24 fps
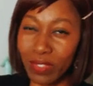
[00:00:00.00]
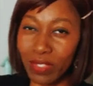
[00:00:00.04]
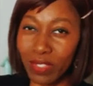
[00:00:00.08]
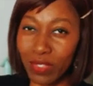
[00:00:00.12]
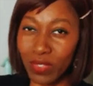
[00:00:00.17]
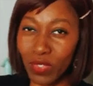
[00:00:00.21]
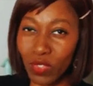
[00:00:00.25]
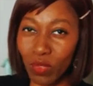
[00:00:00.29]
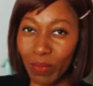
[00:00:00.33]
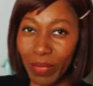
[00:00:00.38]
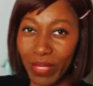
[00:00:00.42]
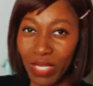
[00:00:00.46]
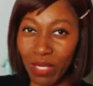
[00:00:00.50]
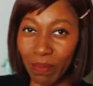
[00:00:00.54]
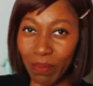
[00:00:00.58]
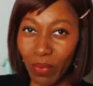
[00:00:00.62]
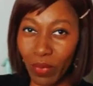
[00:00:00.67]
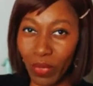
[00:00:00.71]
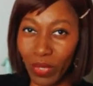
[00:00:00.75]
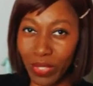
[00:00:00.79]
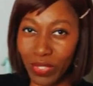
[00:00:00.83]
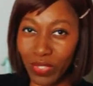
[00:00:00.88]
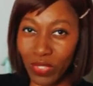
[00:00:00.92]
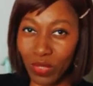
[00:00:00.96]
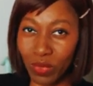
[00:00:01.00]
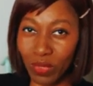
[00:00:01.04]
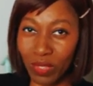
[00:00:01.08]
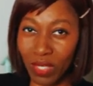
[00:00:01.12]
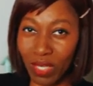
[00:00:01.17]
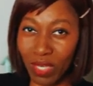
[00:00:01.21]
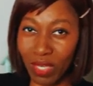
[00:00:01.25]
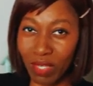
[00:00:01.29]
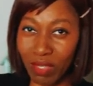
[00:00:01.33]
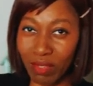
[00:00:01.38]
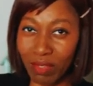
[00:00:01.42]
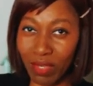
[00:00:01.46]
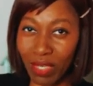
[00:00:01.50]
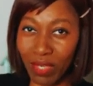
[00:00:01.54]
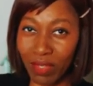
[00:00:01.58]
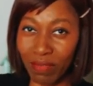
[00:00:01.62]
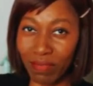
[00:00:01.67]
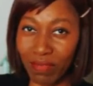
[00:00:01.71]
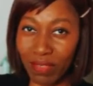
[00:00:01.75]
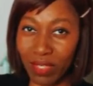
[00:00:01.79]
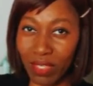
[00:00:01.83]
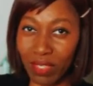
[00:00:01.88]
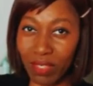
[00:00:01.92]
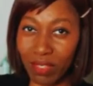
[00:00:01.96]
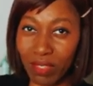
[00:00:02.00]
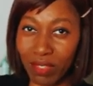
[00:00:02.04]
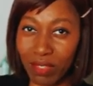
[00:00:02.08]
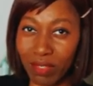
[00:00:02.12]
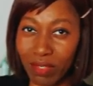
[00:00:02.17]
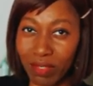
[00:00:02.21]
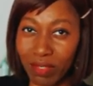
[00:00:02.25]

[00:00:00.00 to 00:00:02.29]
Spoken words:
there's so many points that I think